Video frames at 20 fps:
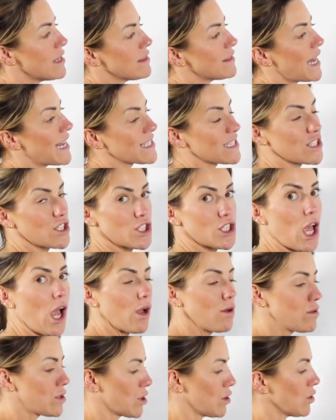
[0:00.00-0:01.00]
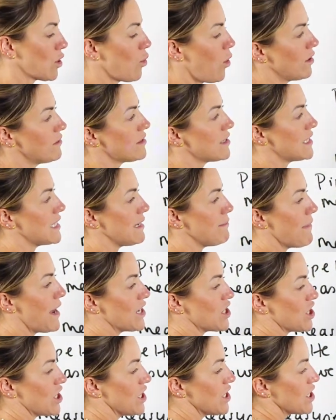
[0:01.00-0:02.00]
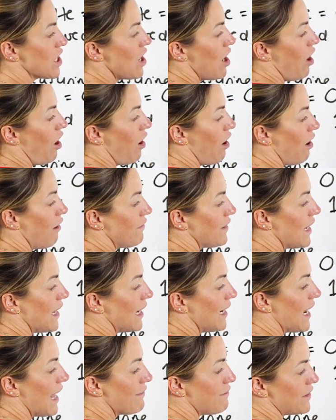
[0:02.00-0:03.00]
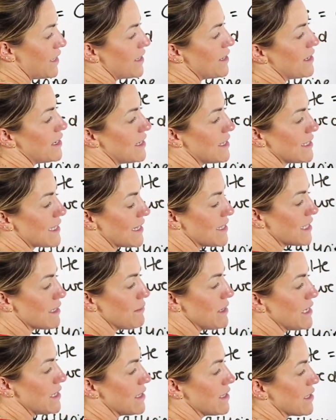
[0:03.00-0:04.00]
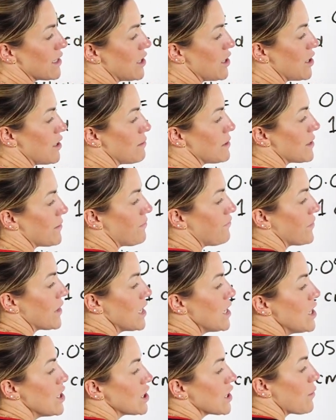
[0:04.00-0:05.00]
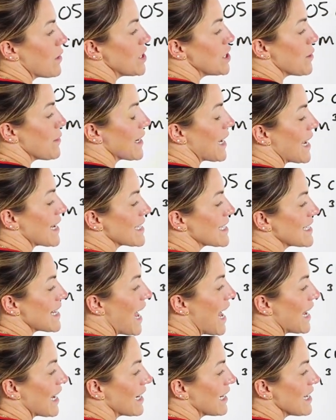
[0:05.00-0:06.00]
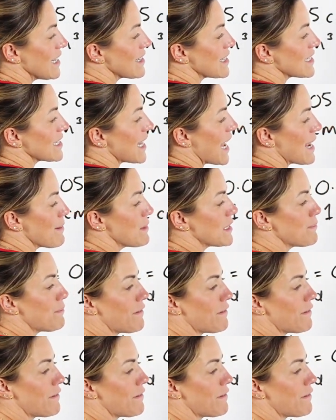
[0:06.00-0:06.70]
That's a total quantity measured of 11 centimetres cubed. So we're doing exactly the same as